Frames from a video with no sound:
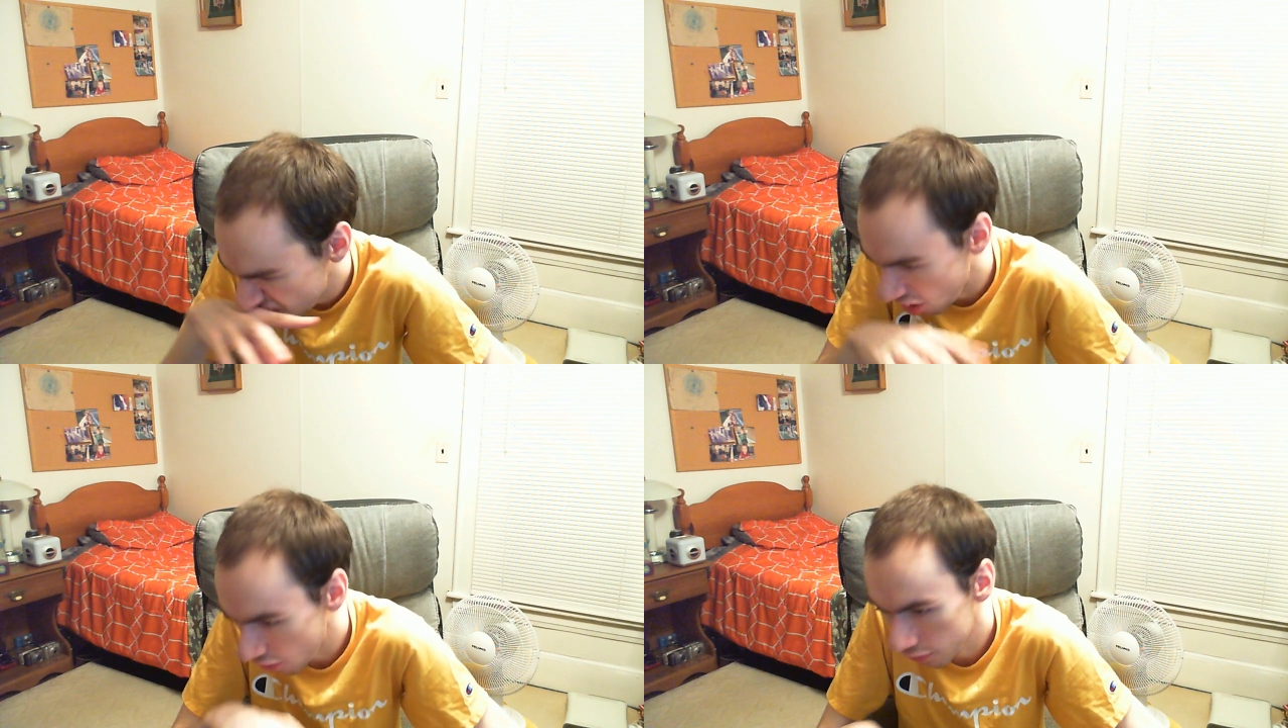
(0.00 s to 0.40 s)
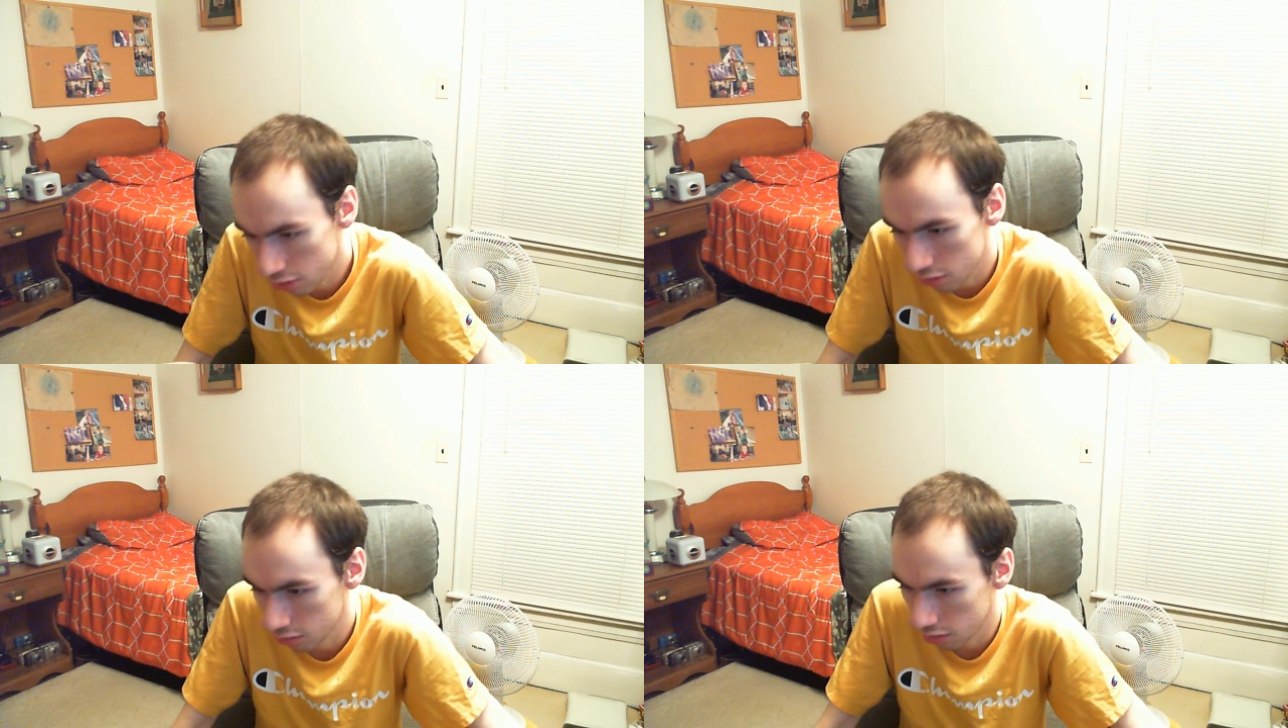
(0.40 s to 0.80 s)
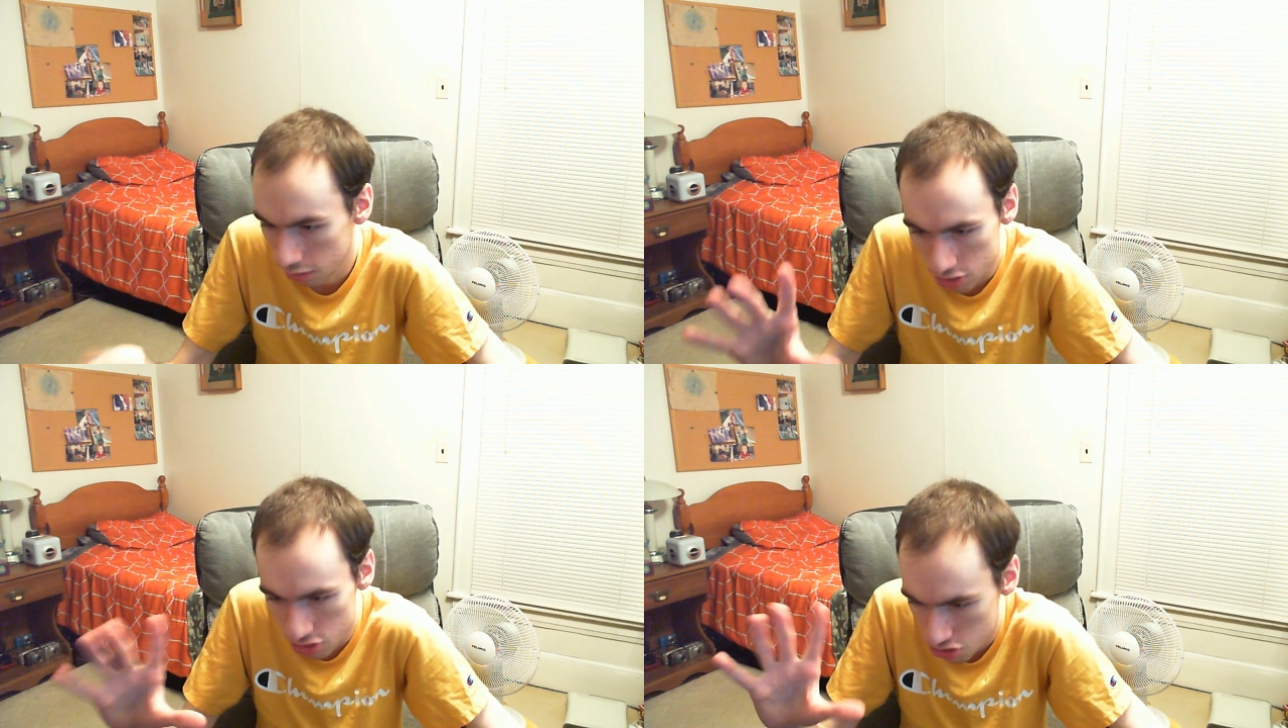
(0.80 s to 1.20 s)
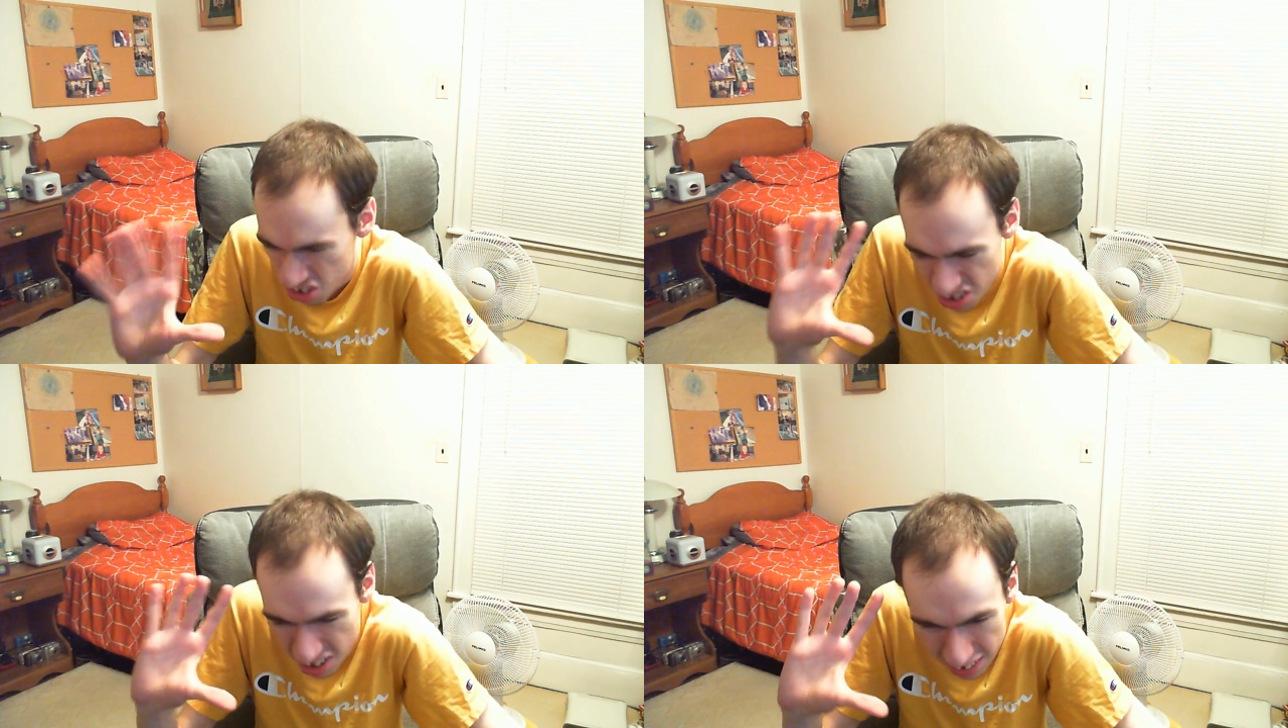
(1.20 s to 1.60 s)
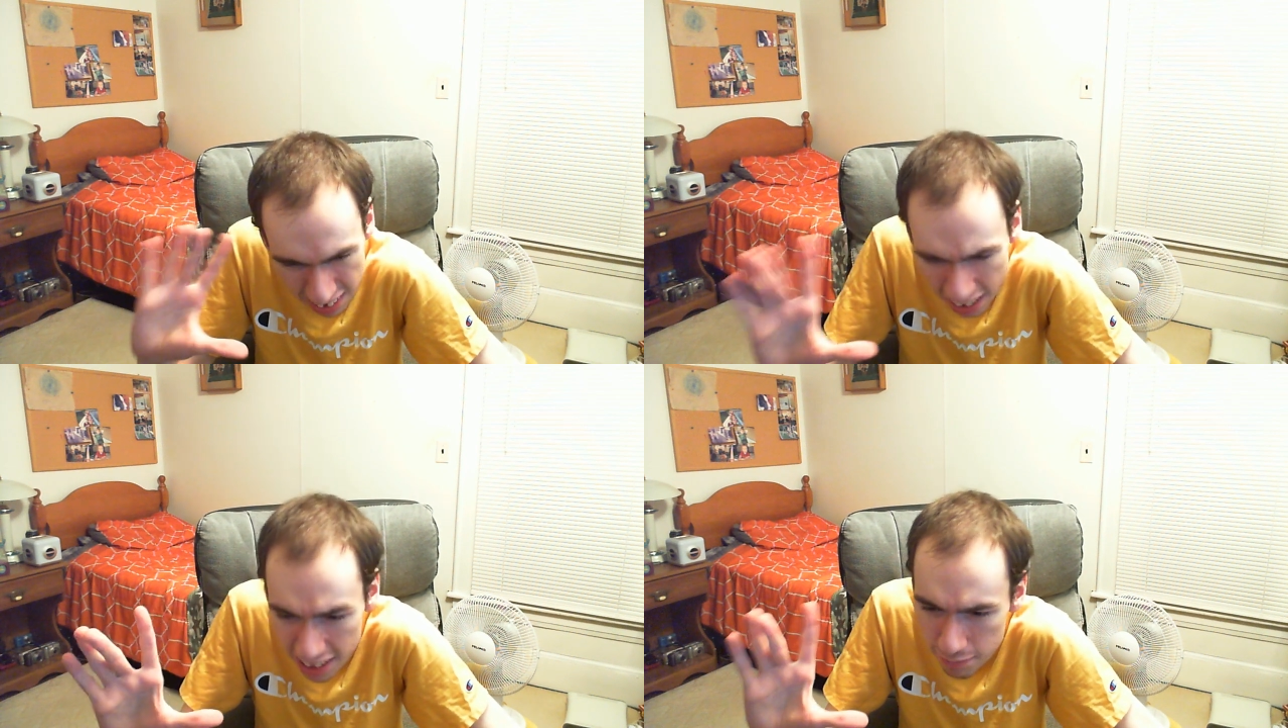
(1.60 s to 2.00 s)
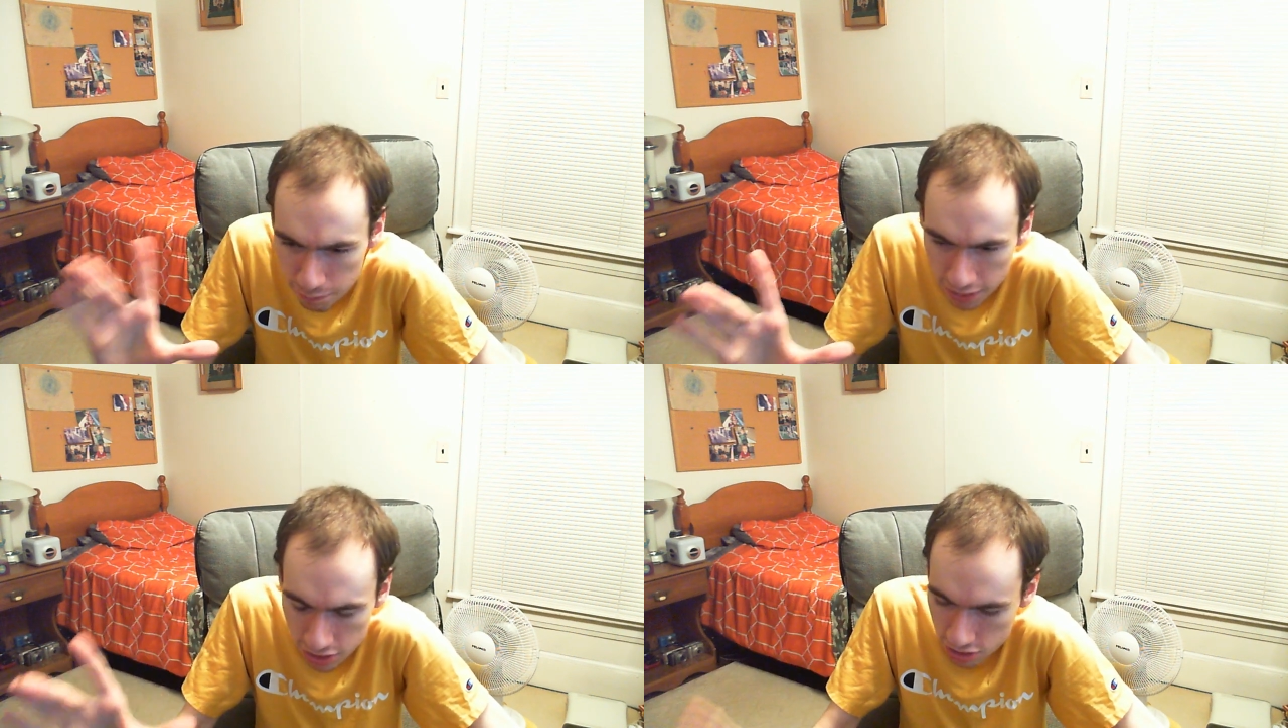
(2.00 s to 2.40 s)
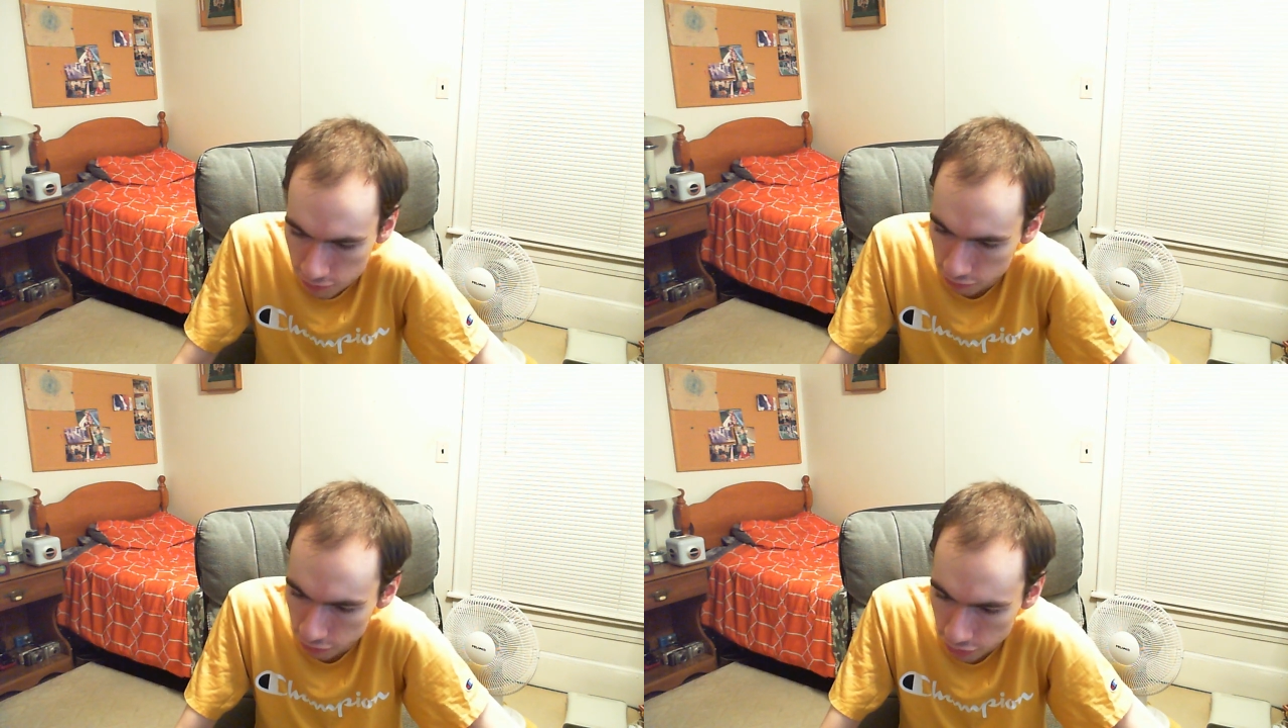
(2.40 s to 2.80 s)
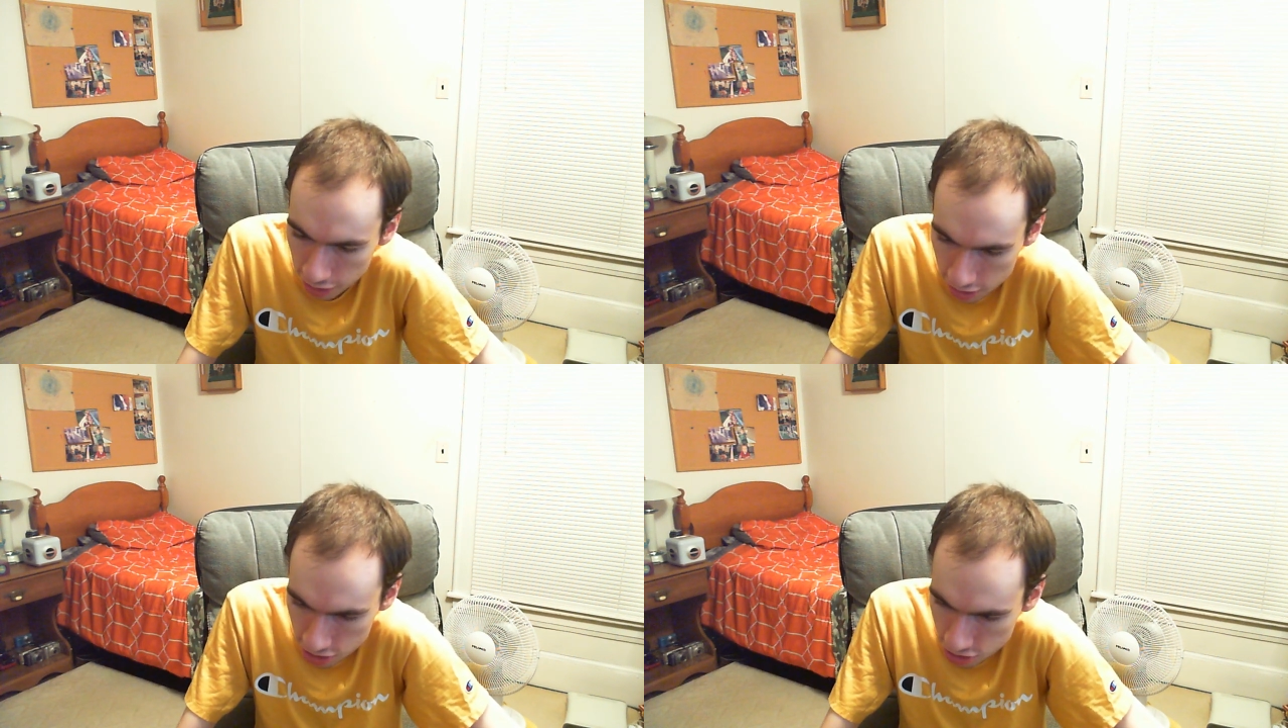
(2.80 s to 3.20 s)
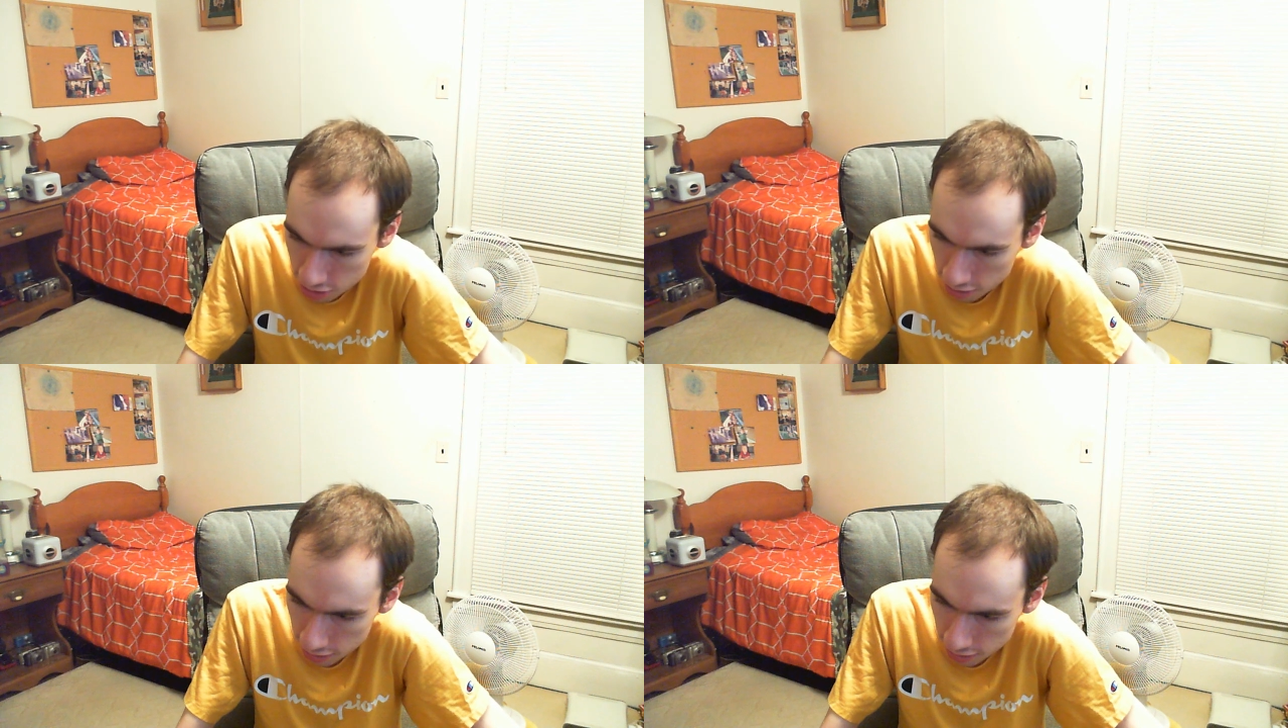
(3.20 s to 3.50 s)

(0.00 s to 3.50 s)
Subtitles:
other just slight bits of fruitiness,